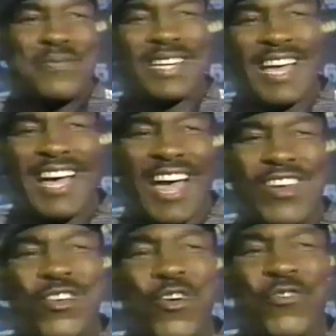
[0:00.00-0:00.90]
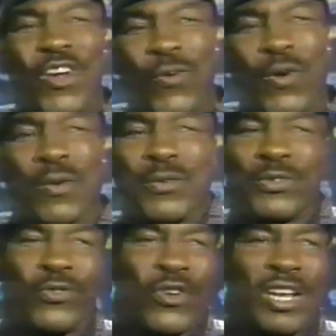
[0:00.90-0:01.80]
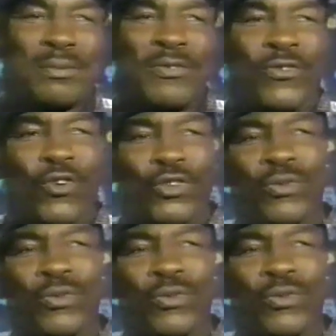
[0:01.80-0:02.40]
But I, I knew him very well. We were friends before,